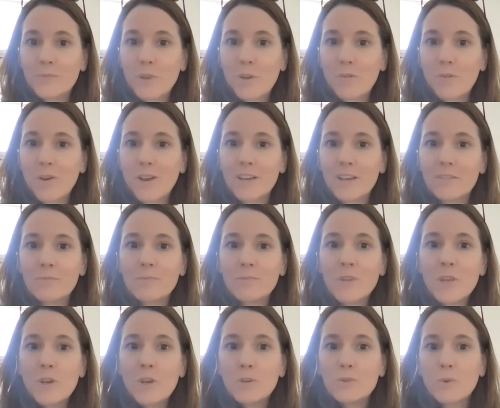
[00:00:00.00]
All right,
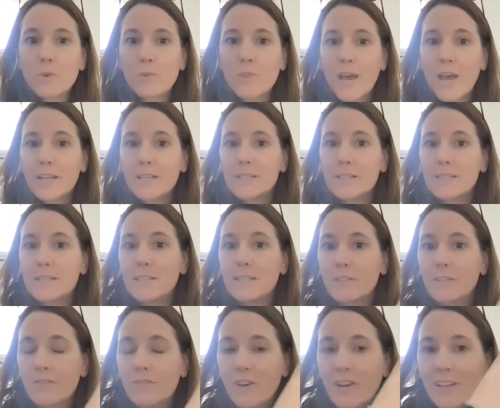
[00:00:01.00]
so that is
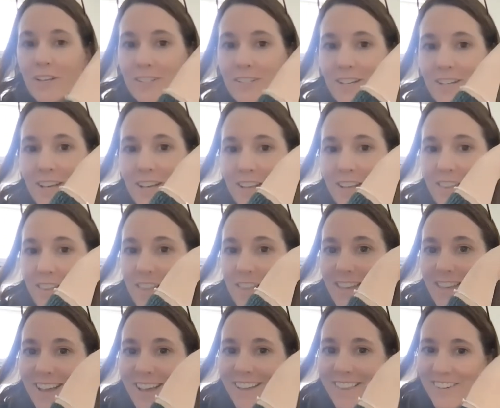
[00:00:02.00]
different than
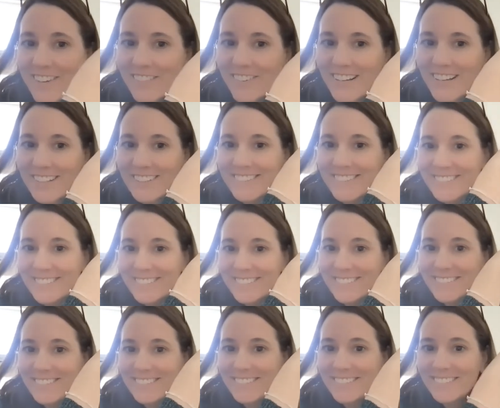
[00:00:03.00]
the other ring.
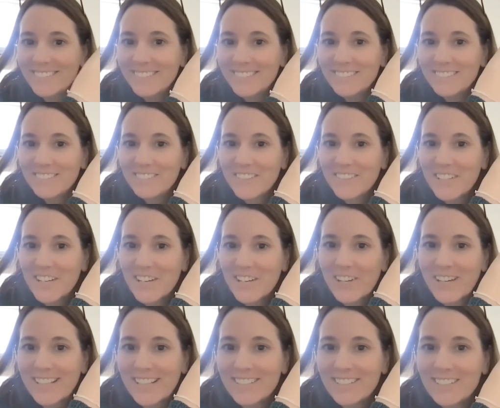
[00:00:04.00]
Very
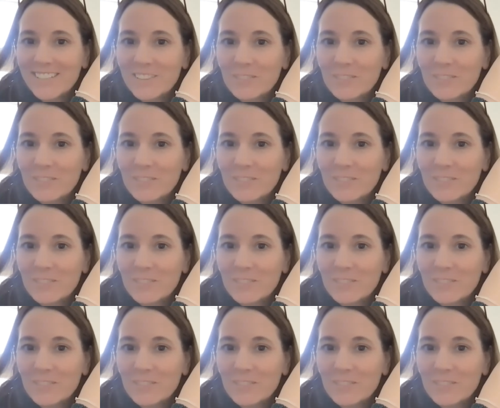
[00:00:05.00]
good.